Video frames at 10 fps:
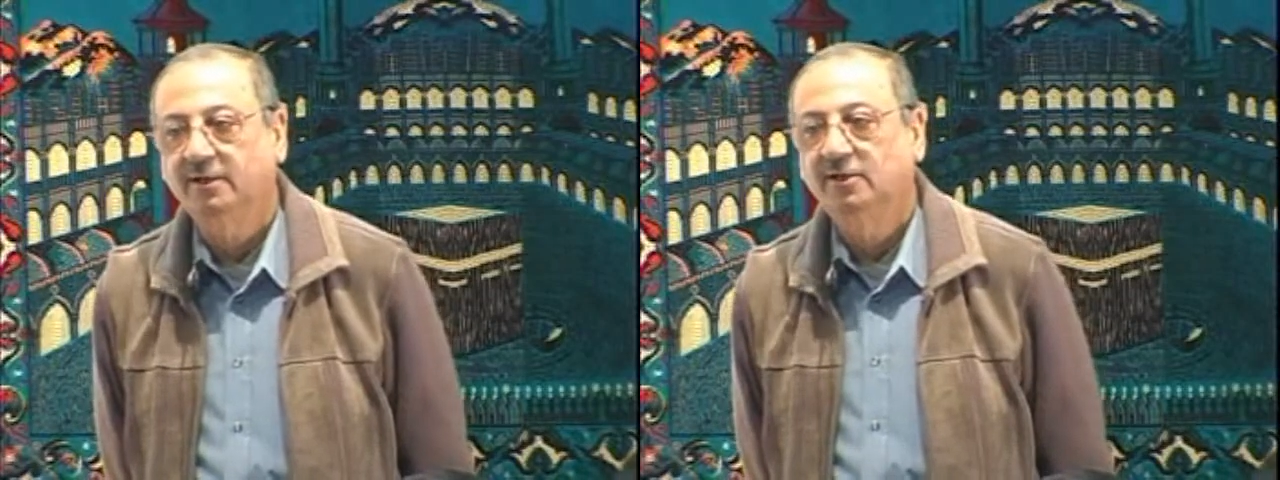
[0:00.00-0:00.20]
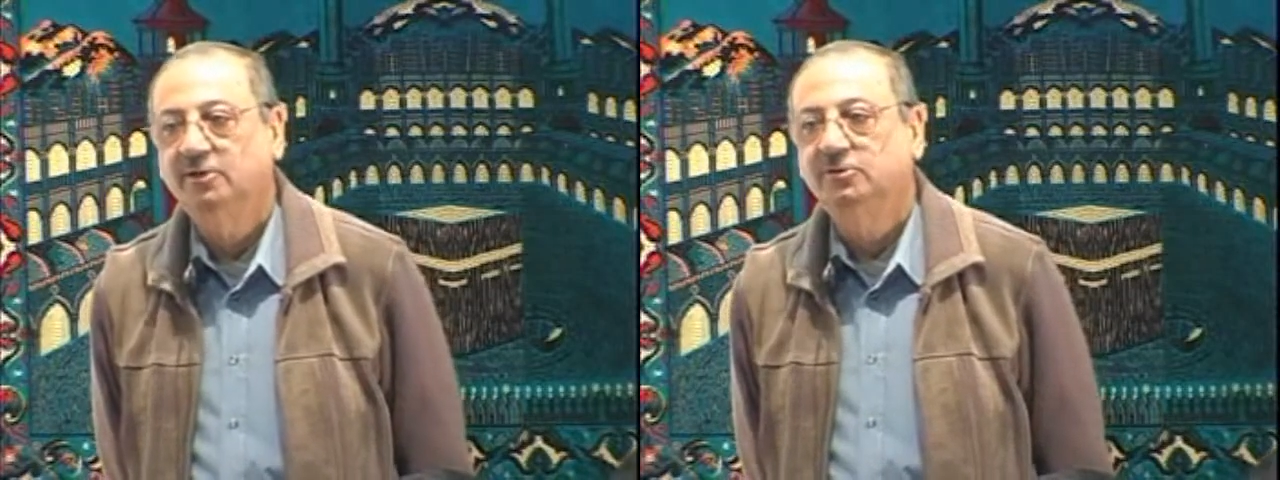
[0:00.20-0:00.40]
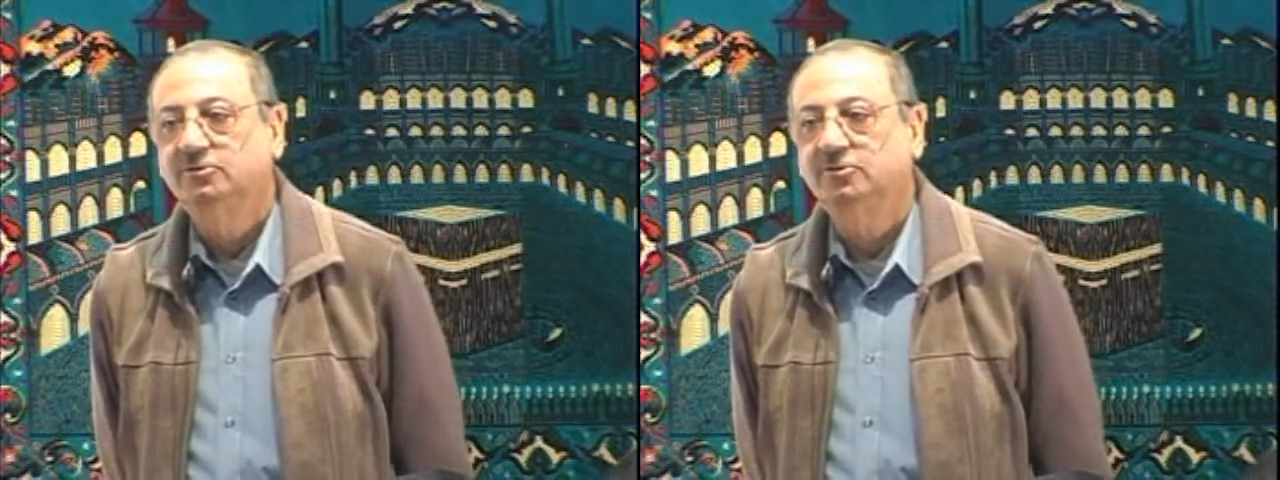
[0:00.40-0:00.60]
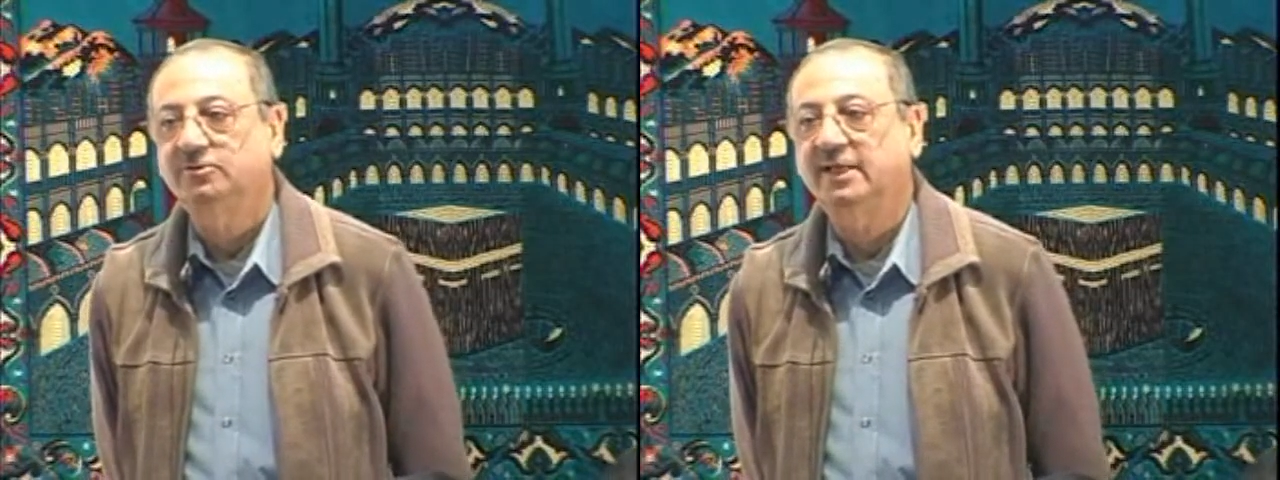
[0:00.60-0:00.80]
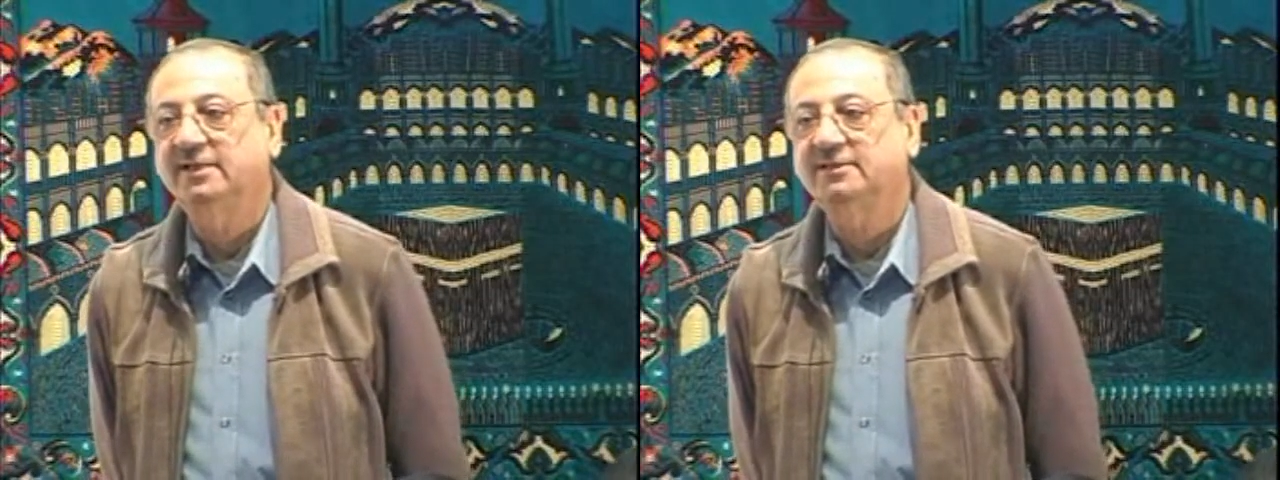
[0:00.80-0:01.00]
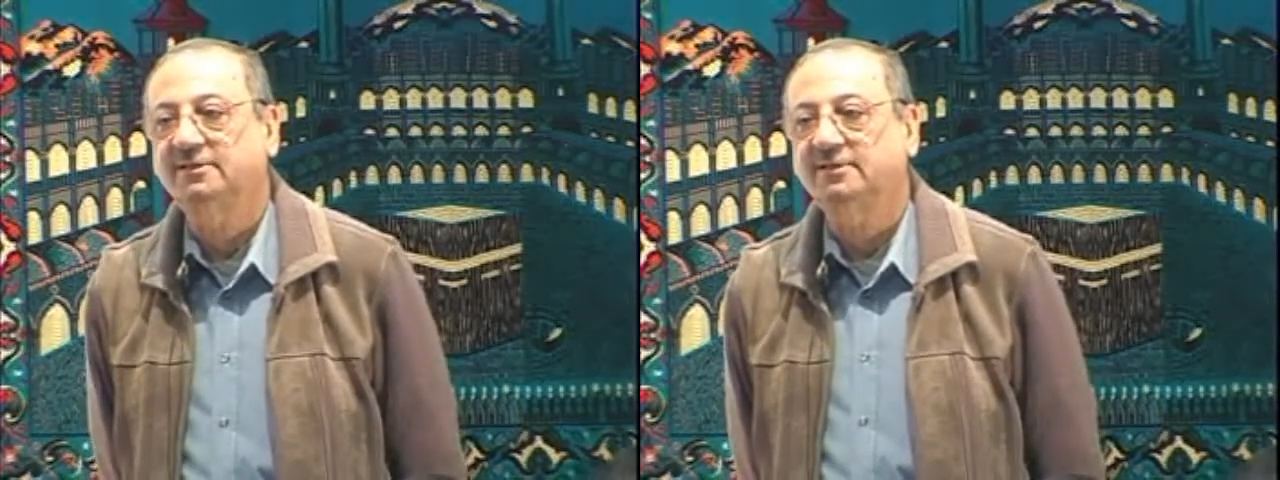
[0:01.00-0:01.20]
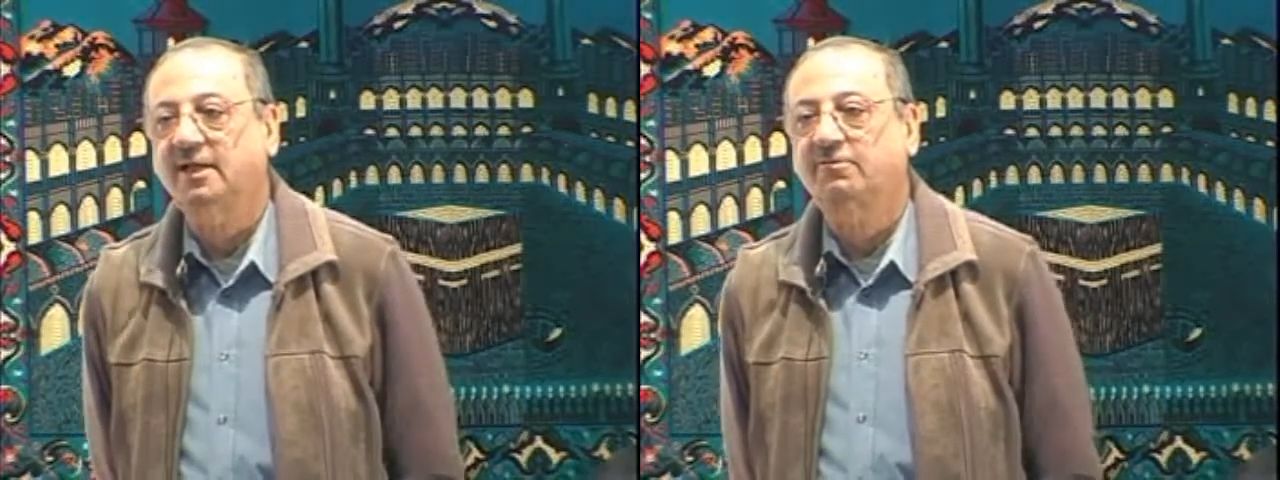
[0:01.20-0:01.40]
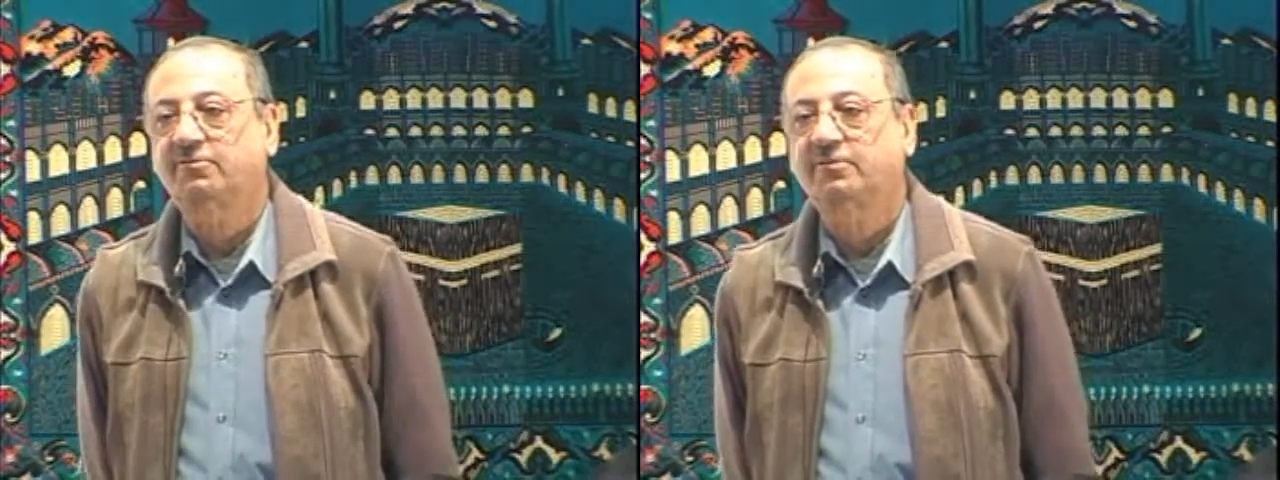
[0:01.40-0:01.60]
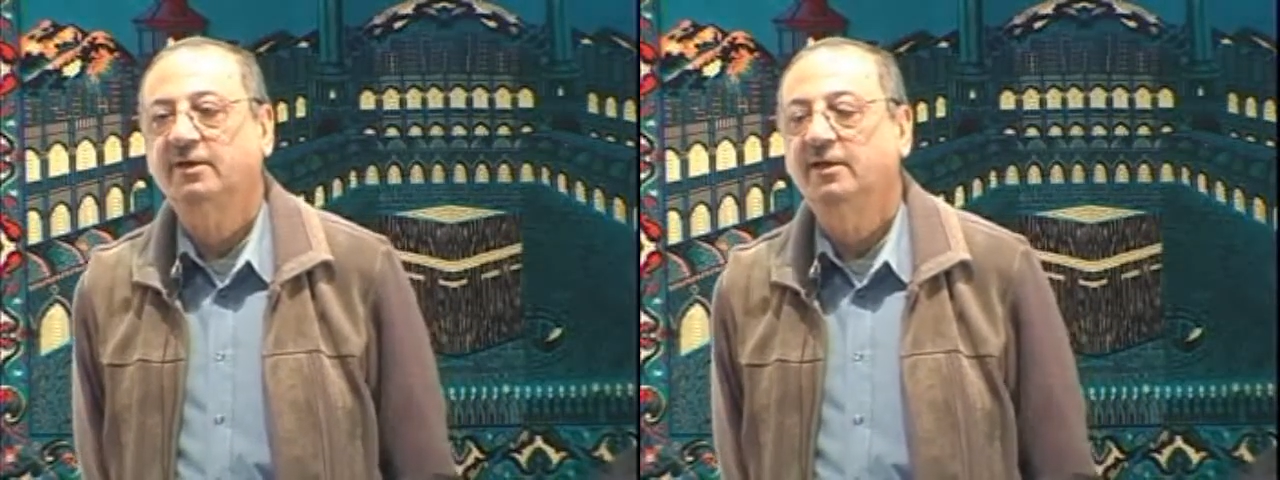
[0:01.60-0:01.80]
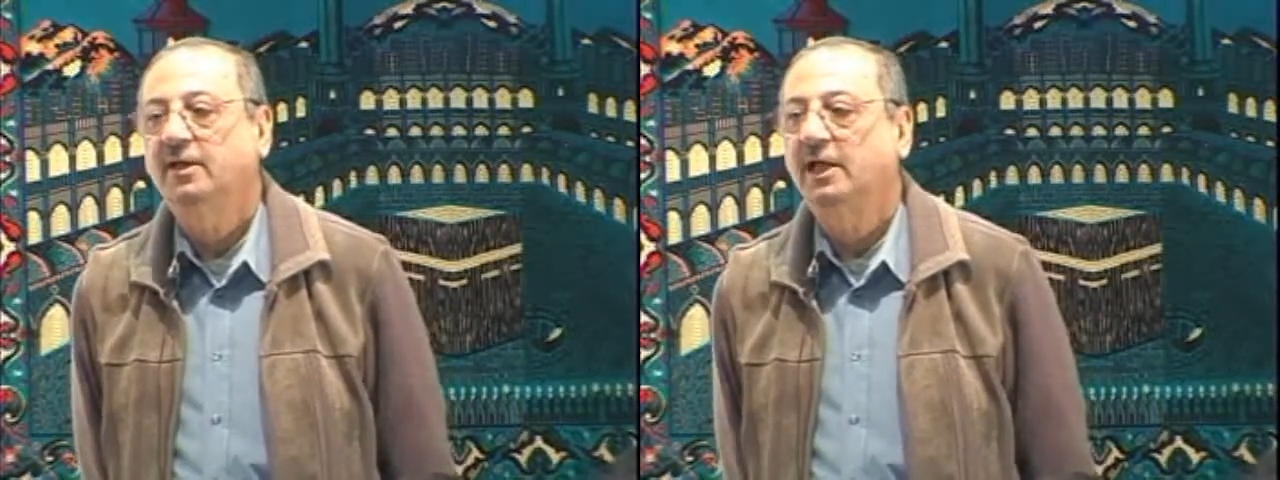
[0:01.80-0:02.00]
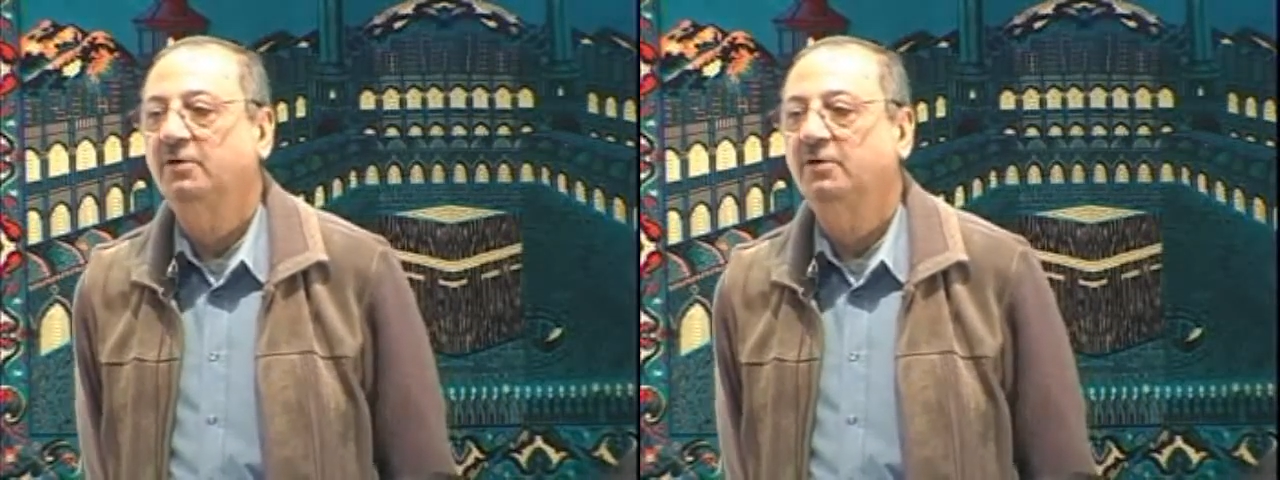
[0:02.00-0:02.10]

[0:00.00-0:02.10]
So there is a zarf. And